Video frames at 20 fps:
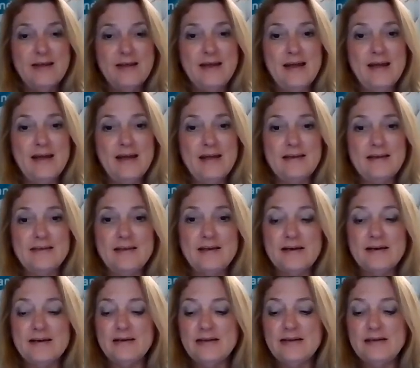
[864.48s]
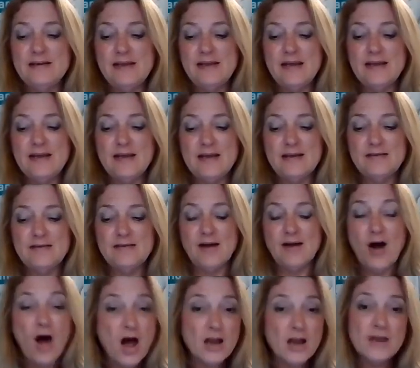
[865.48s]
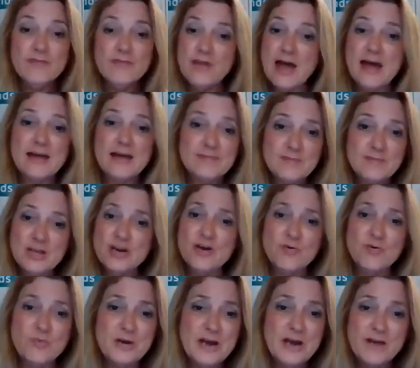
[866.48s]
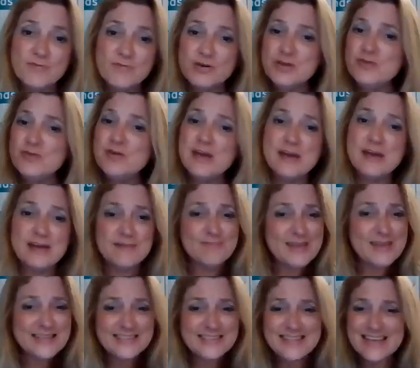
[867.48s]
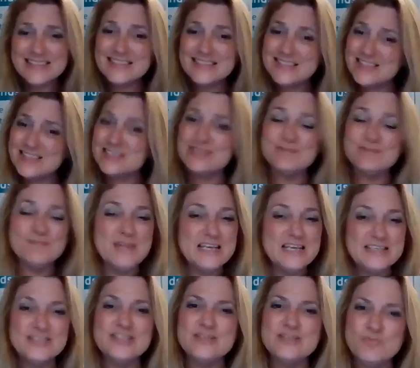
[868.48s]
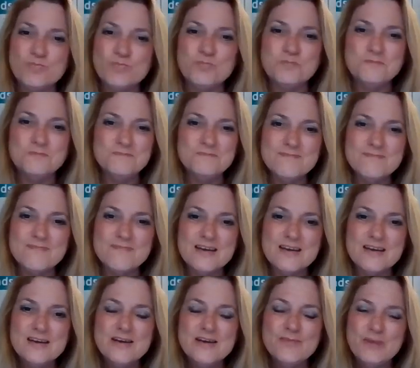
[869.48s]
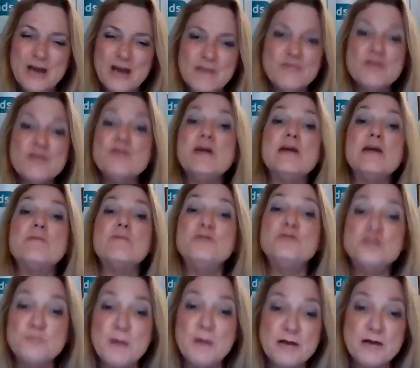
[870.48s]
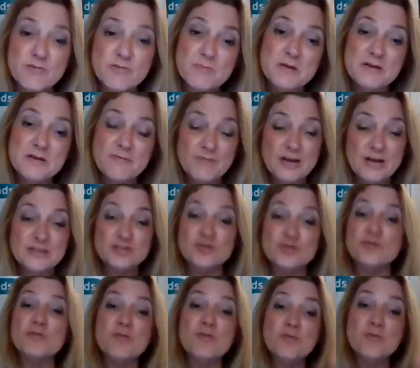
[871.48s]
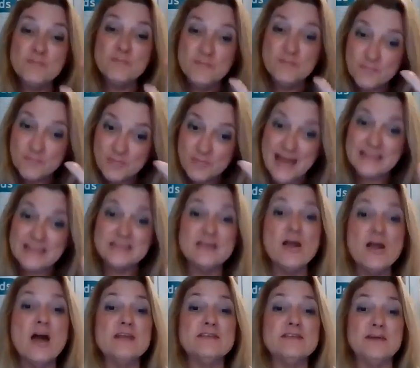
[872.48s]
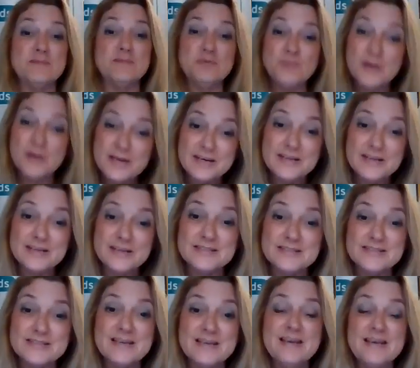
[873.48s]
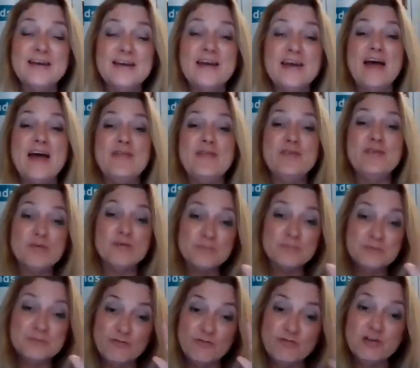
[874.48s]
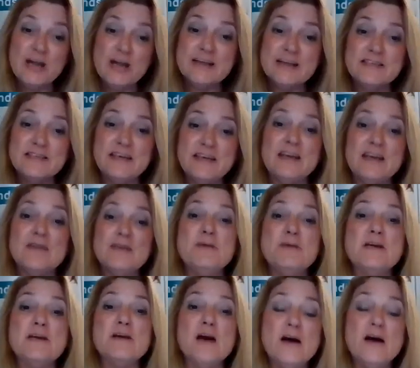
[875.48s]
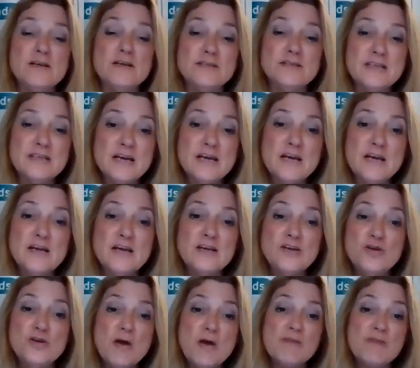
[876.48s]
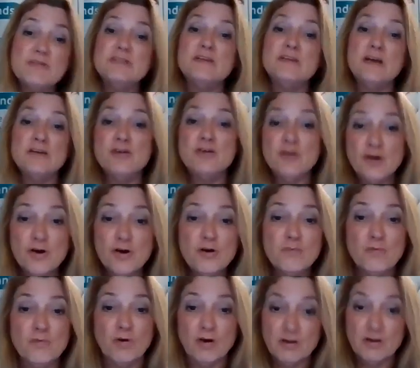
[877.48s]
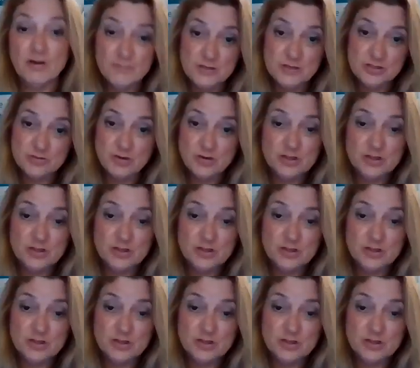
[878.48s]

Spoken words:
And all of that, whenever you get that, it's just whenever you get a pushback from an investor, that's a lot of times what it is. And they're deflecting because you haven't done your homework, Mr.